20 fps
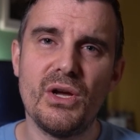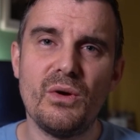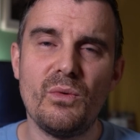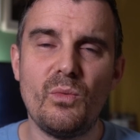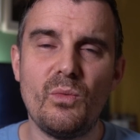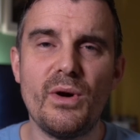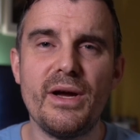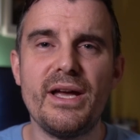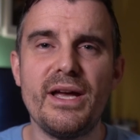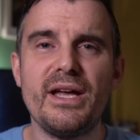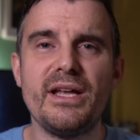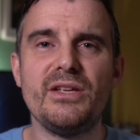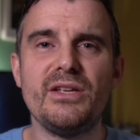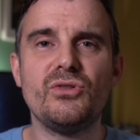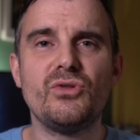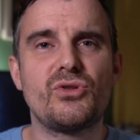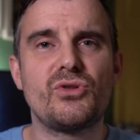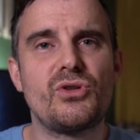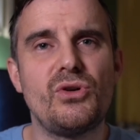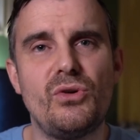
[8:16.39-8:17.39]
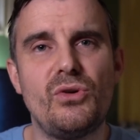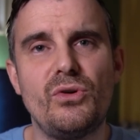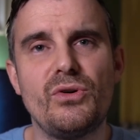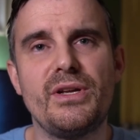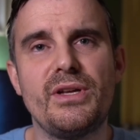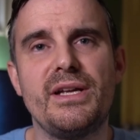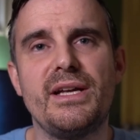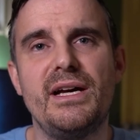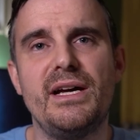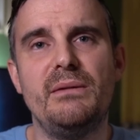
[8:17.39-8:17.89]
where you're
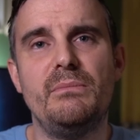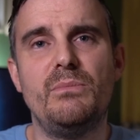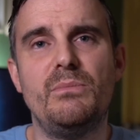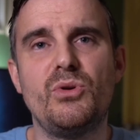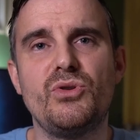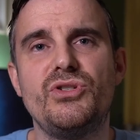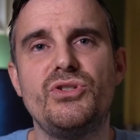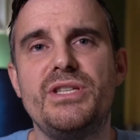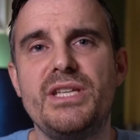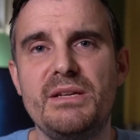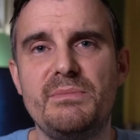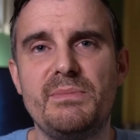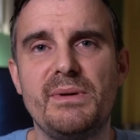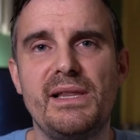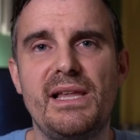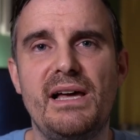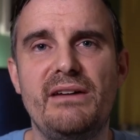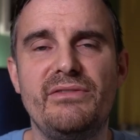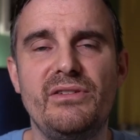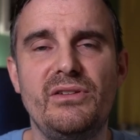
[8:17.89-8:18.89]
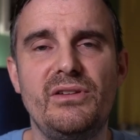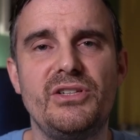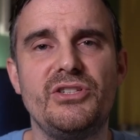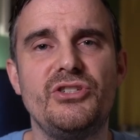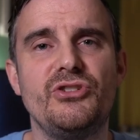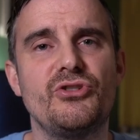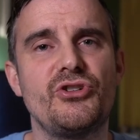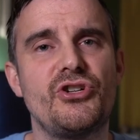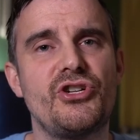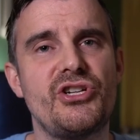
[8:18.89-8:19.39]
talking at a much deeper level and
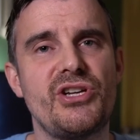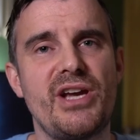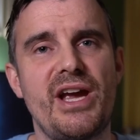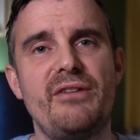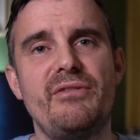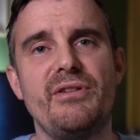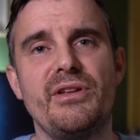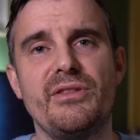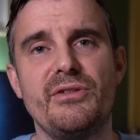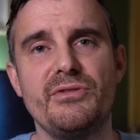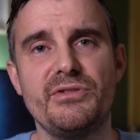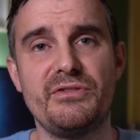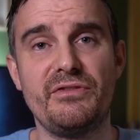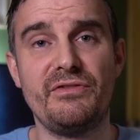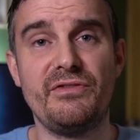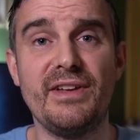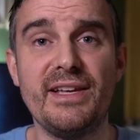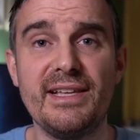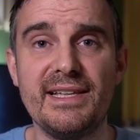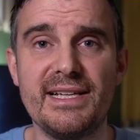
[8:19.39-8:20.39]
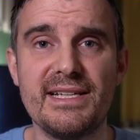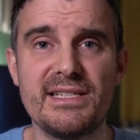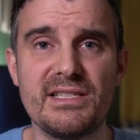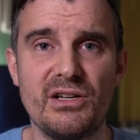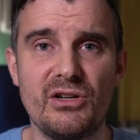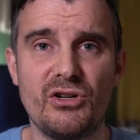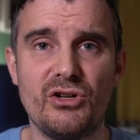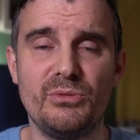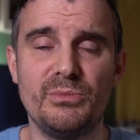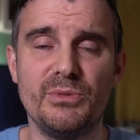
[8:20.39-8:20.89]
you're sharing those feelings
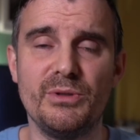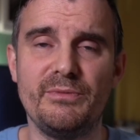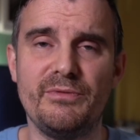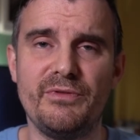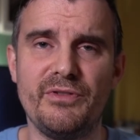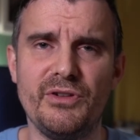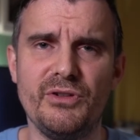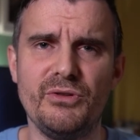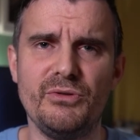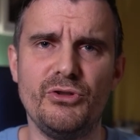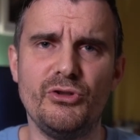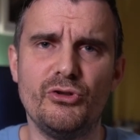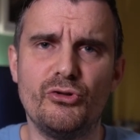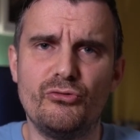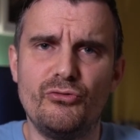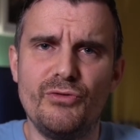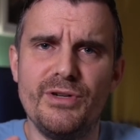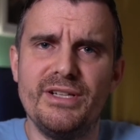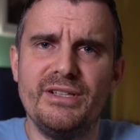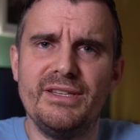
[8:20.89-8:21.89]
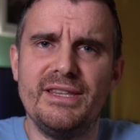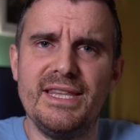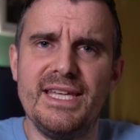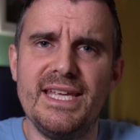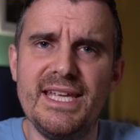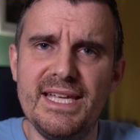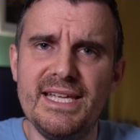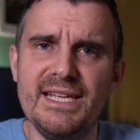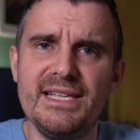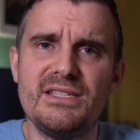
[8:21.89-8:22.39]
that are coming up for you, your real
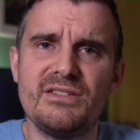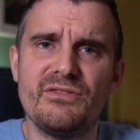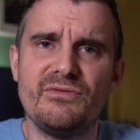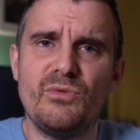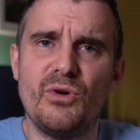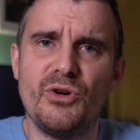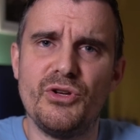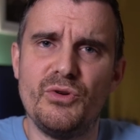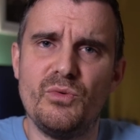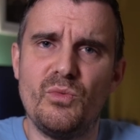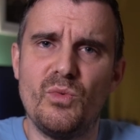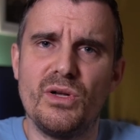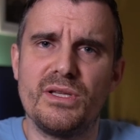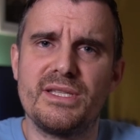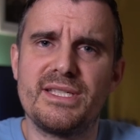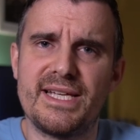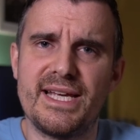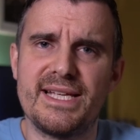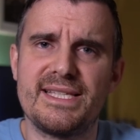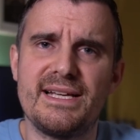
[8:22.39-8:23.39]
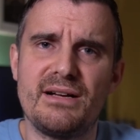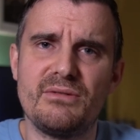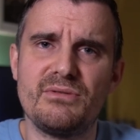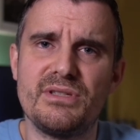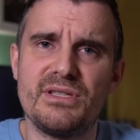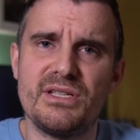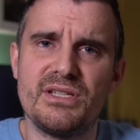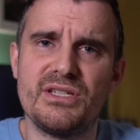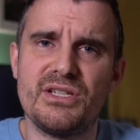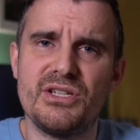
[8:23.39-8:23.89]
needs of what you want to get out
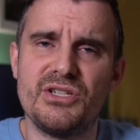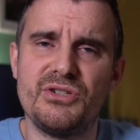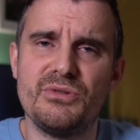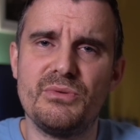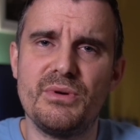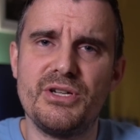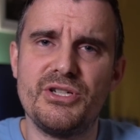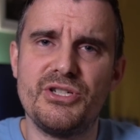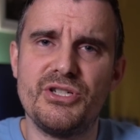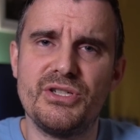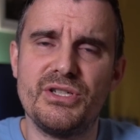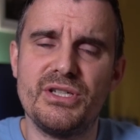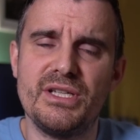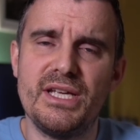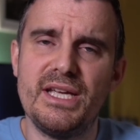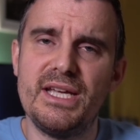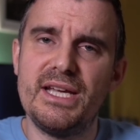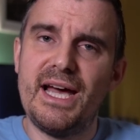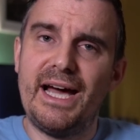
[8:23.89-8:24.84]
of this situation,